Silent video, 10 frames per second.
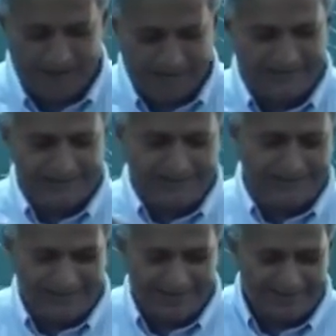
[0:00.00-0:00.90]
article
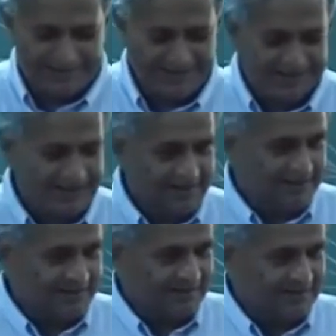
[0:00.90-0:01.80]
says
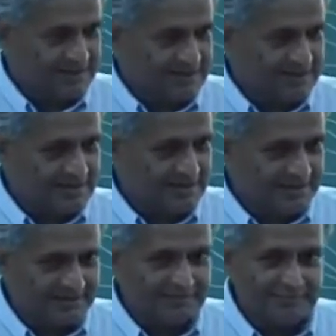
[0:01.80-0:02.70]

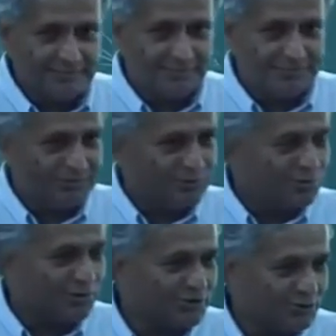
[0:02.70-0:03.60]
still people
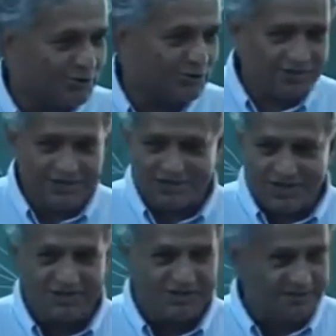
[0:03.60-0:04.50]
do not know they
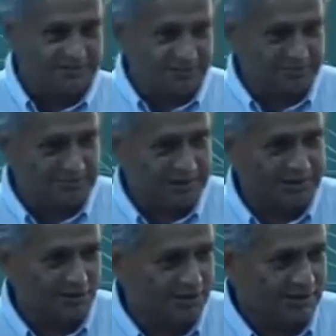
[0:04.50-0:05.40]
changed some
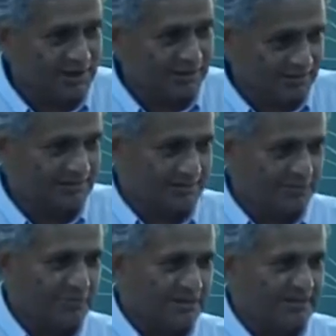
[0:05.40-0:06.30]
metal to
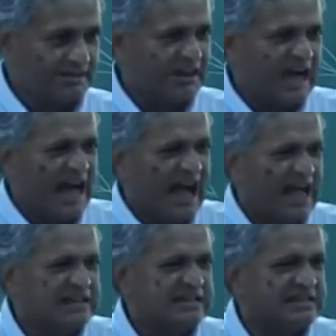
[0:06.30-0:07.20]
composite
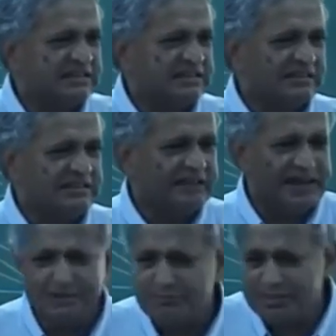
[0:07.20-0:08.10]
identical
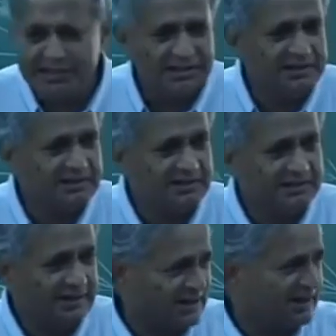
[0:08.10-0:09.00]
dynamically it
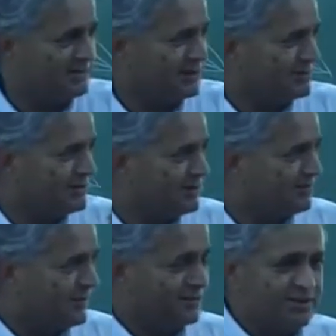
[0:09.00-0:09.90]
is dynamically
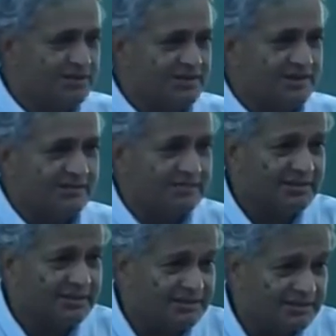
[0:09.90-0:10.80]
means frequencies
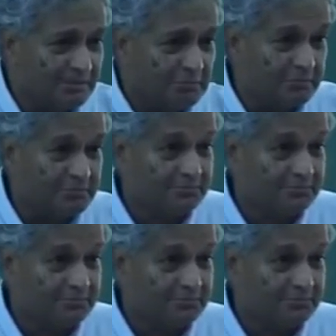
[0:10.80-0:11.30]
everything is same.